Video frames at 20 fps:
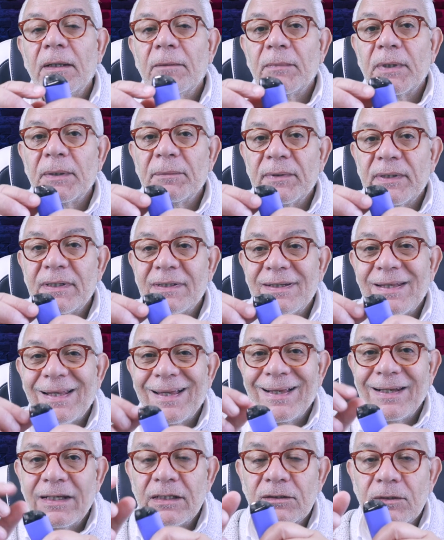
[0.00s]
Maybe
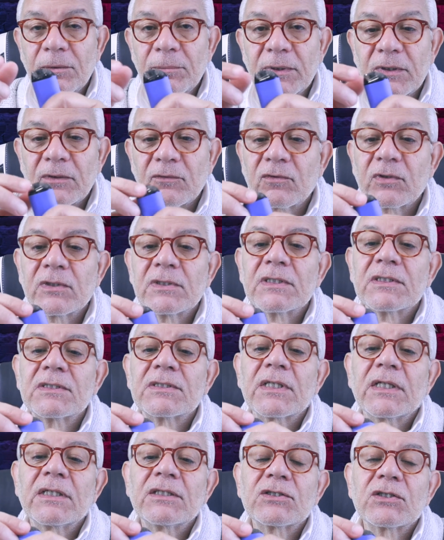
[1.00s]
that little bit of
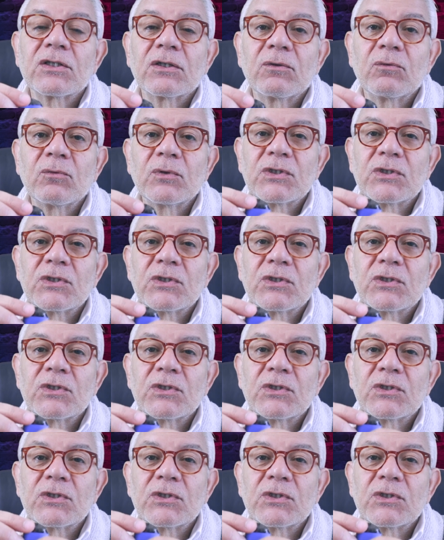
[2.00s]
condensation,